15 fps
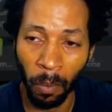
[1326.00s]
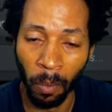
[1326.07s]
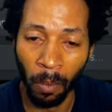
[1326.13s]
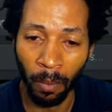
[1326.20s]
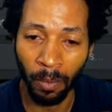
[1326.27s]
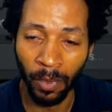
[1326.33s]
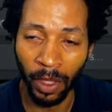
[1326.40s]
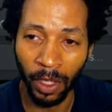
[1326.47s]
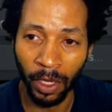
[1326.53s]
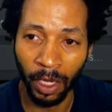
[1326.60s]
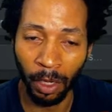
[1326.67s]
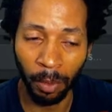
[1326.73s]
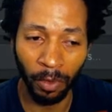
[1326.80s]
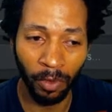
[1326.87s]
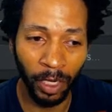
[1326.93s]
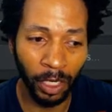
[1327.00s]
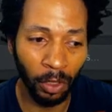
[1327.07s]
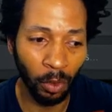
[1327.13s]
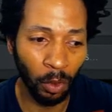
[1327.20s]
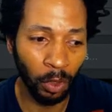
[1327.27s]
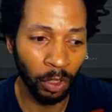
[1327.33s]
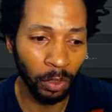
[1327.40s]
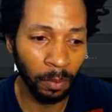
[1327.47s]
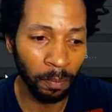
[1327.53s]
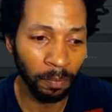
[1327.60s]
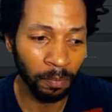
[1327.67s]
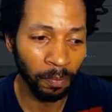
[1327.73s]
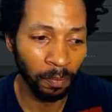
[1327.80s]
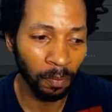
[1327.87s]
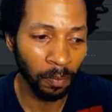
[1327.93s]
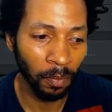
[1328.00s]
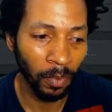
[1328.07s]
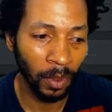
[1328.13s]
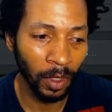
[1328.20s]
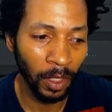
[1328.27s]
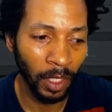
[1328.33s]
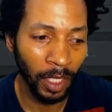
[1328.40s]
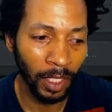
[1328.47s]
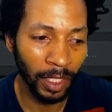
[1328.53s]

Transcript: in the upper right corner, and then